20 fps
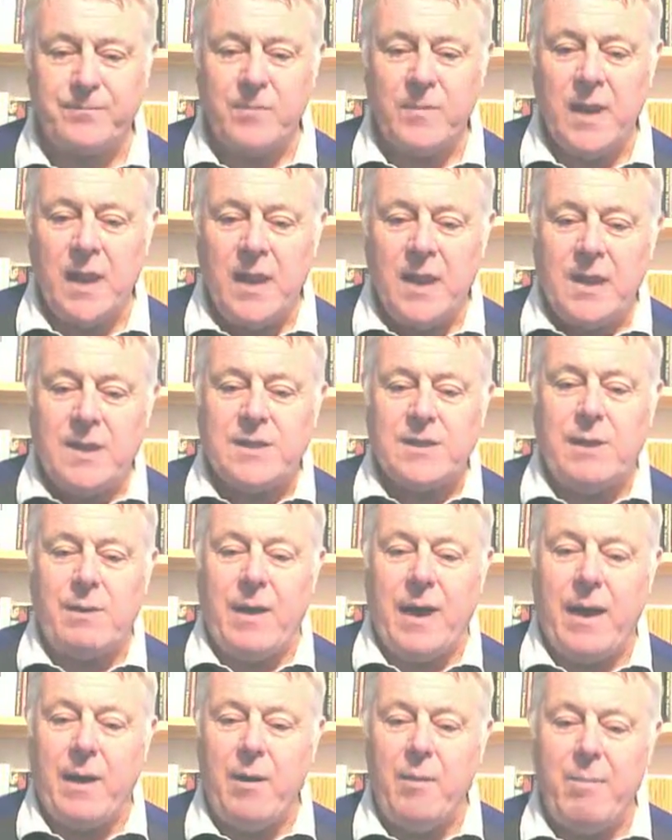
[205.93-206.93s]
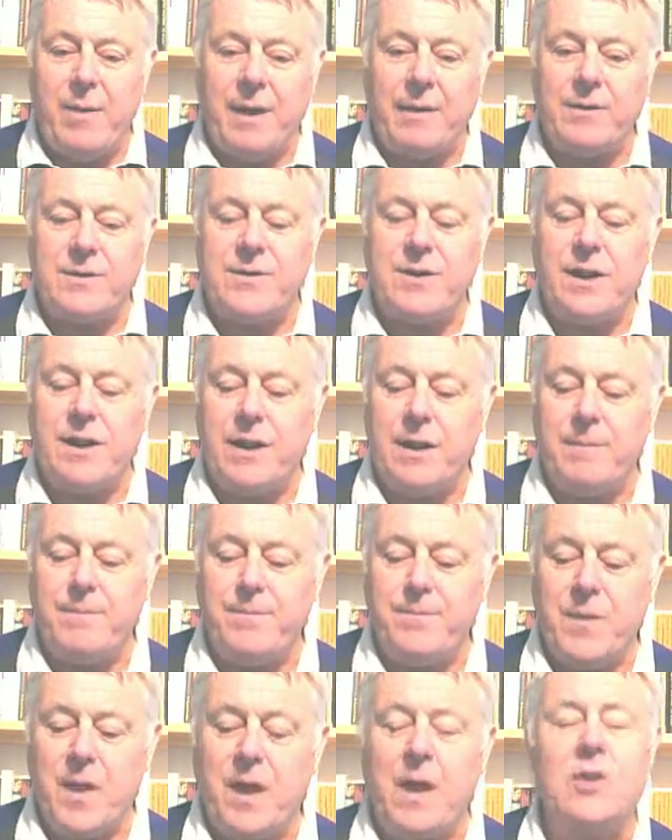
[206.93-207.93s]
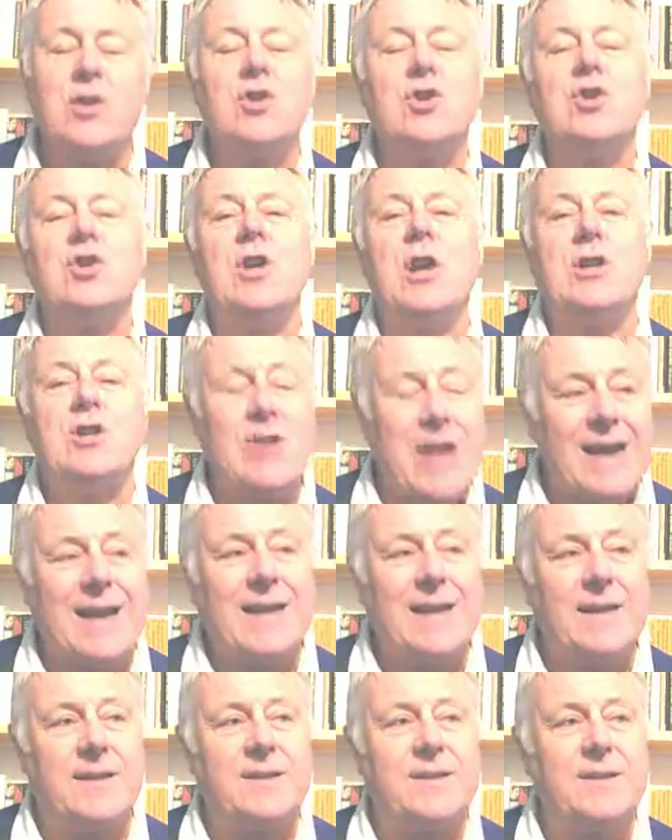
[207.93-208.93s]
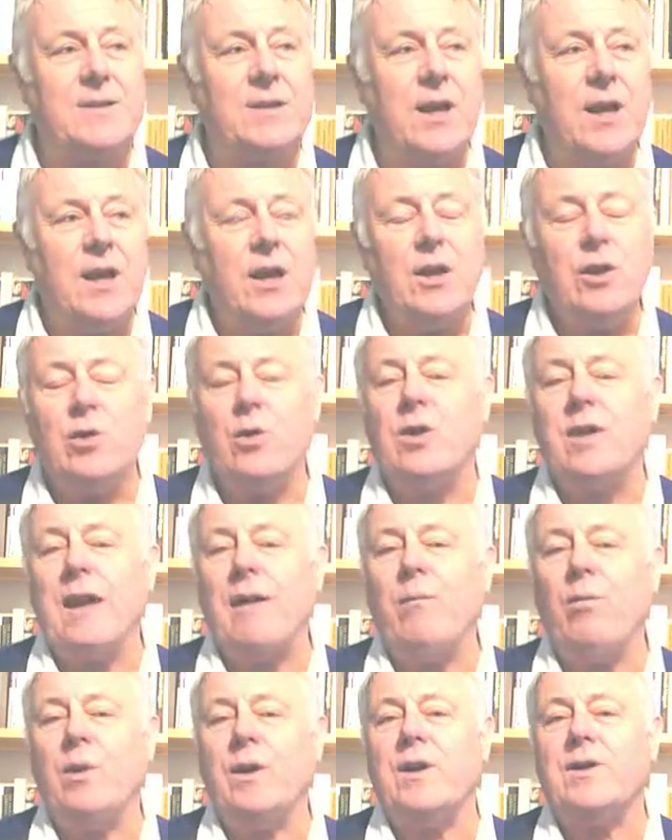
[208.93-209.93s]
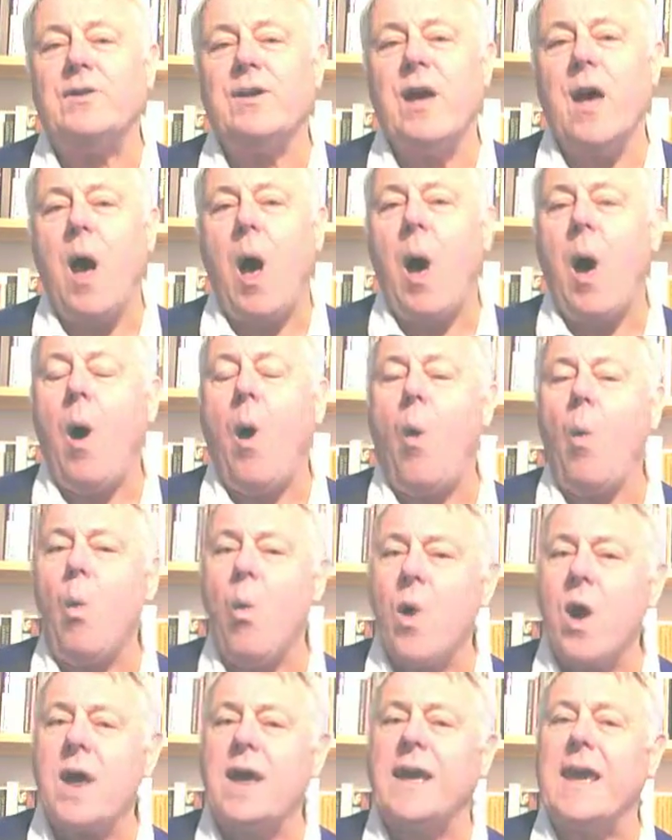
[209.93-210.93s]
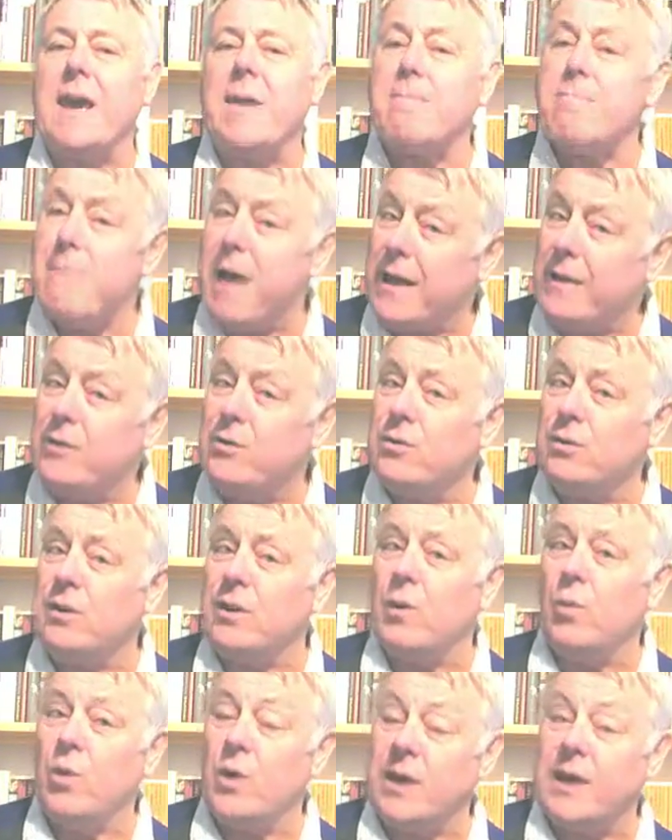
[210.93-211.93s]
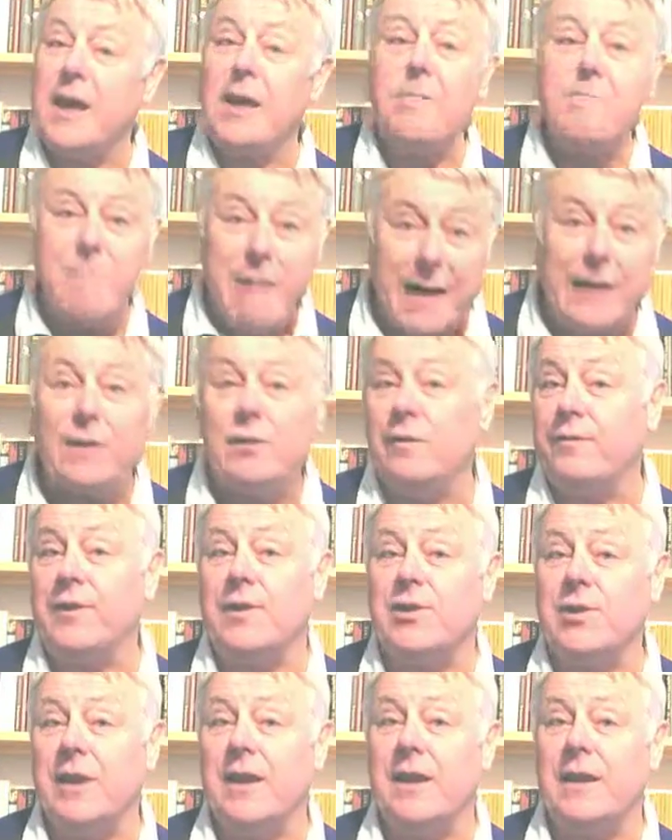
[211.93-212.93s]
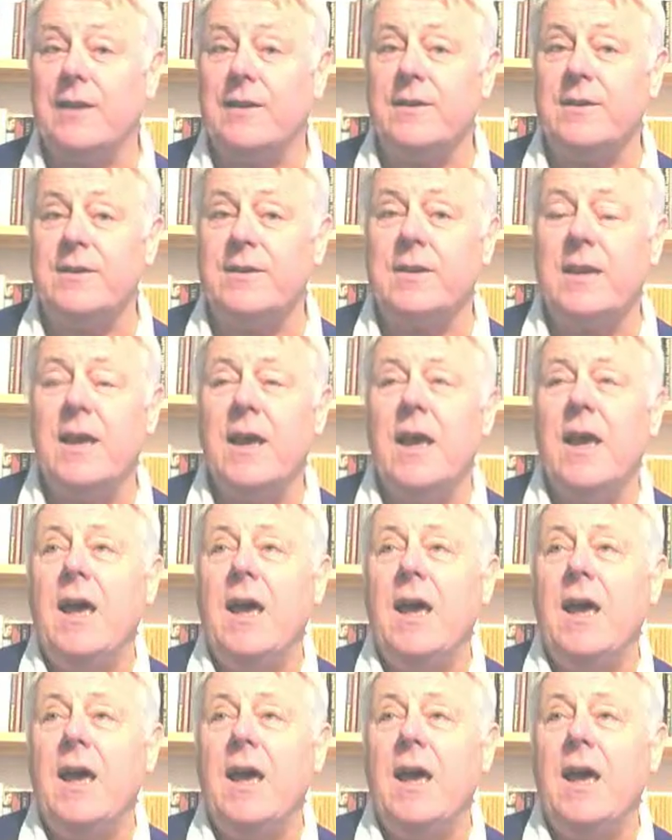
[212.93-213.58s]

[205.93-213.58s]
So how about a checklist? You could have one as a working manual for chickens.